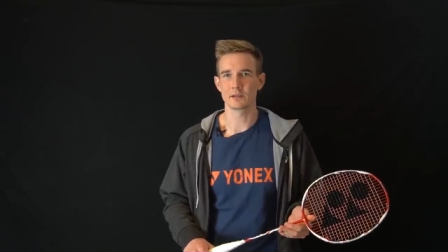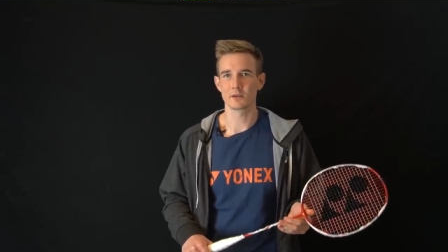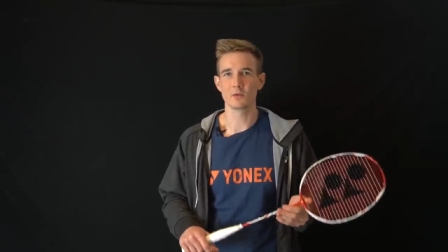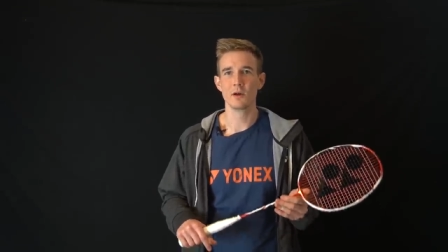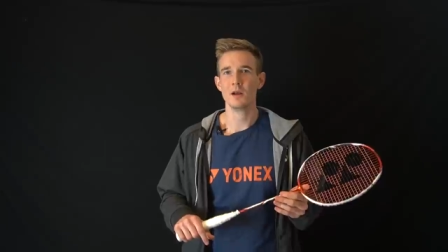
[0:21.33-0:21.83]

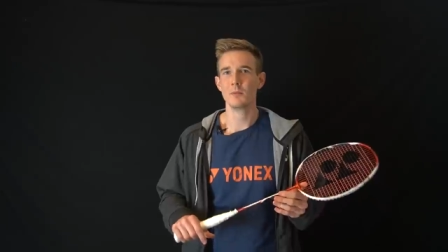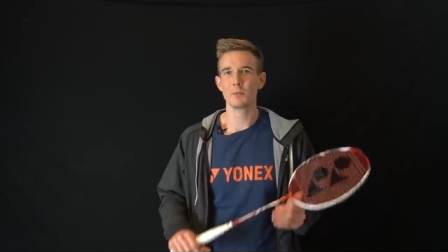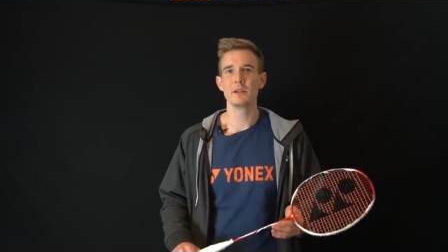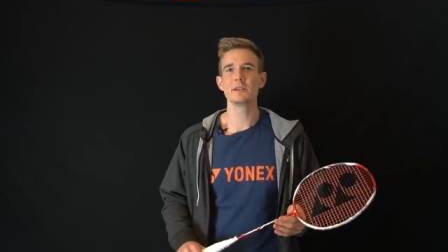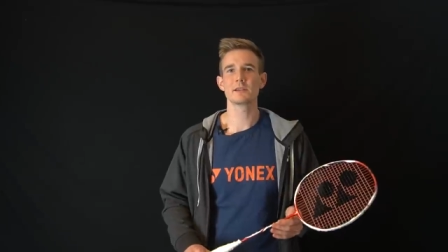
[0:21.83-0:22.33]
So
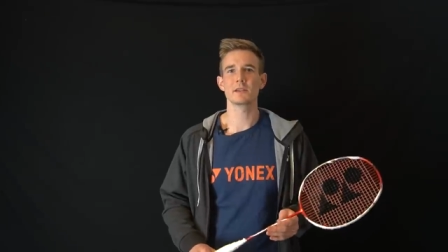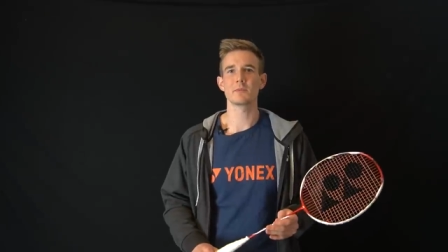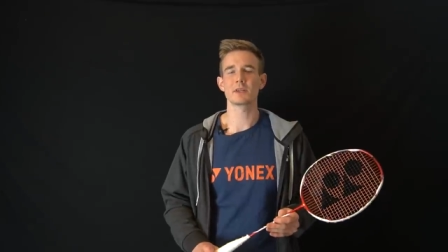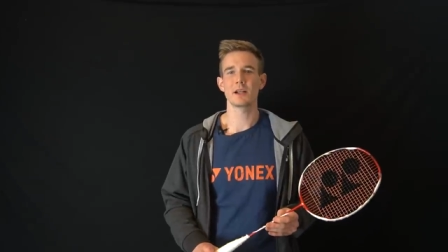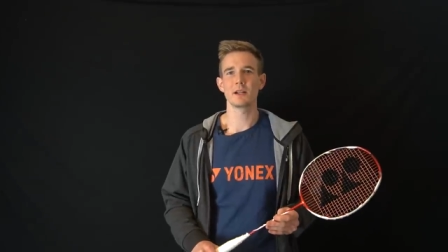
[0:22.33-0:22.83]
please
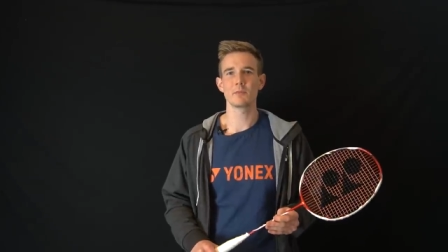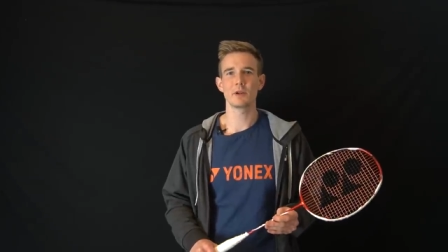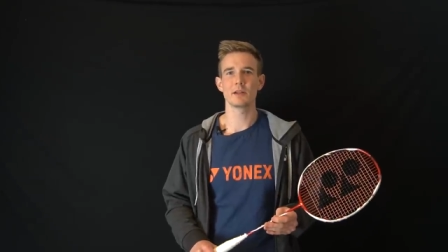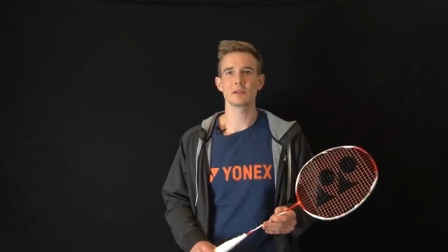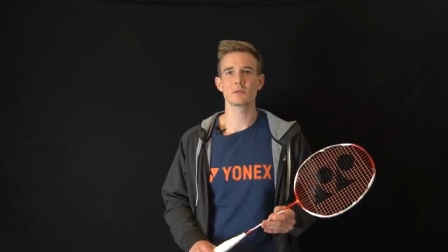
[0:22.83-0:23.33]
stop telling
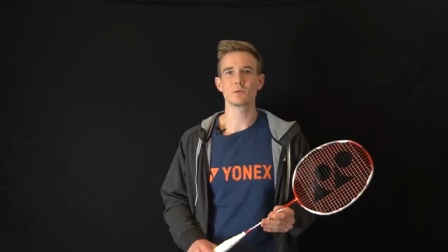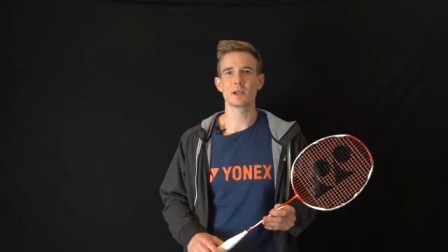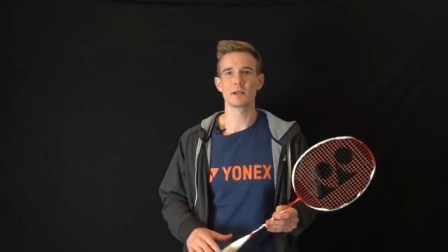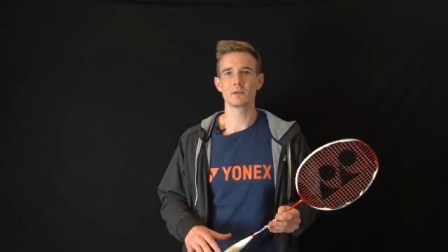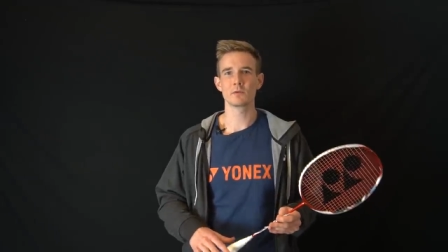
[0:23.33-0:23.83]
players to
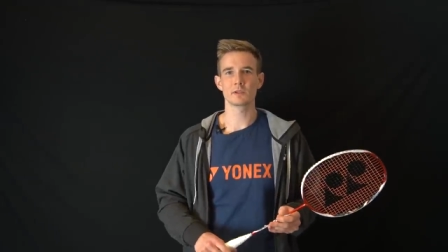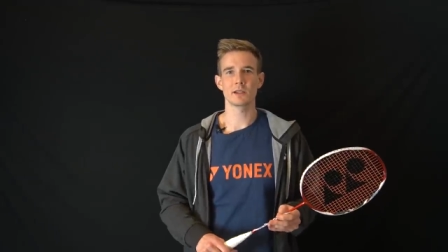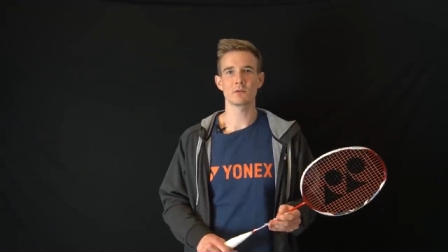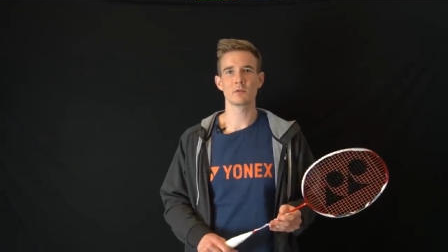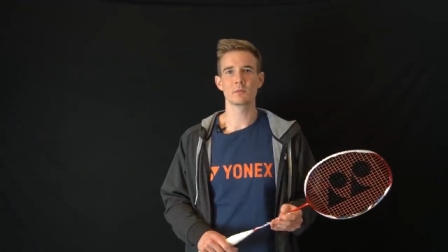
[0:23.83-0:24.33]
get into a
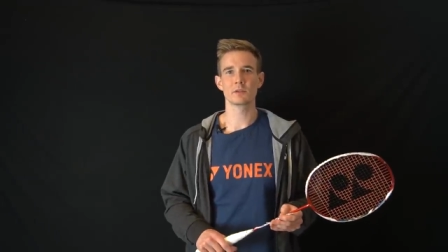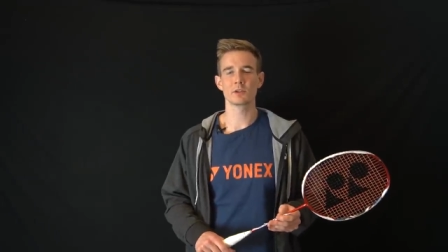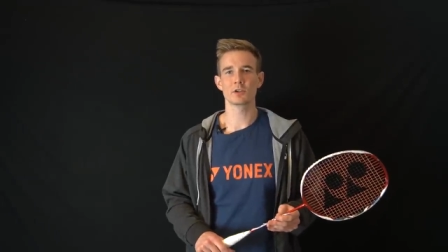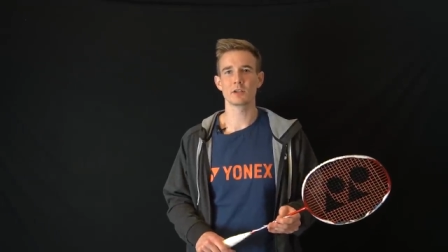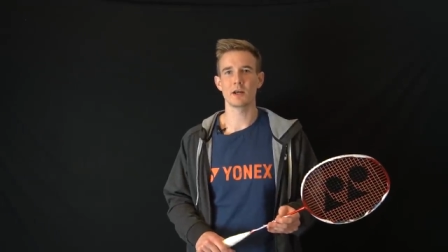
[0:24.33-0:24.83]
central
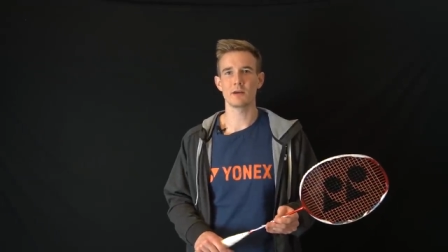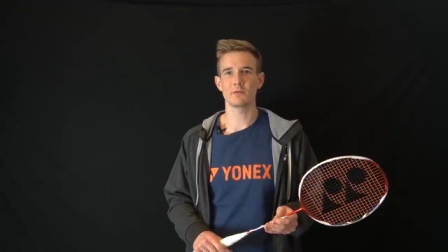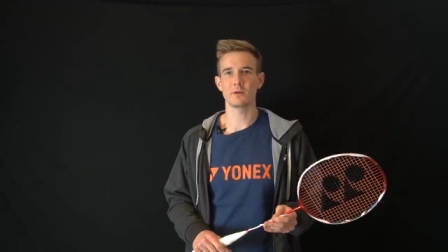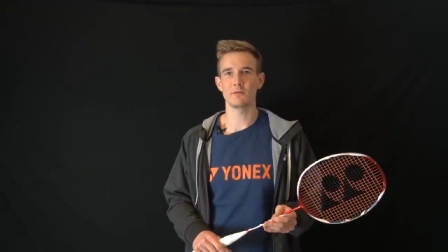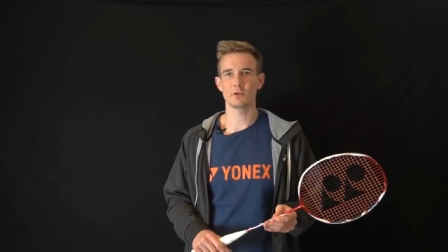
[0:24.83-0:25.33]
position
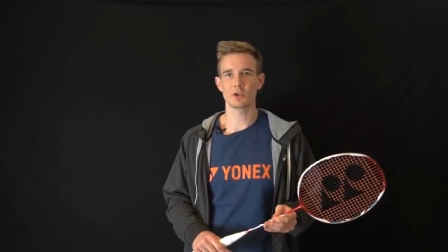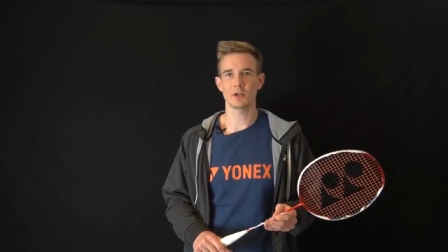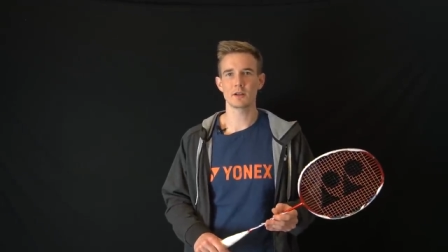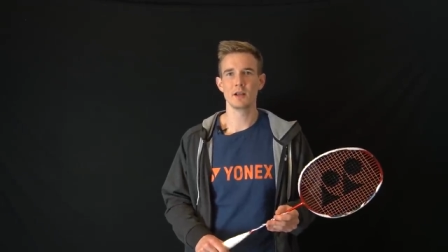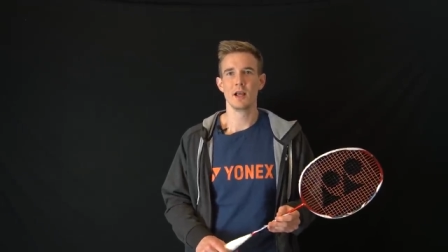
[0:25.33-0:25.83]
after every
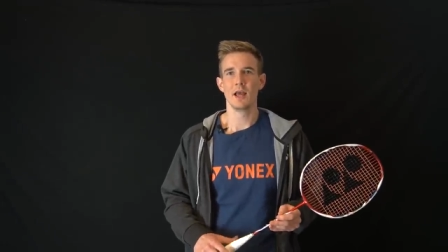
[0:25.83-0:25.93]
shot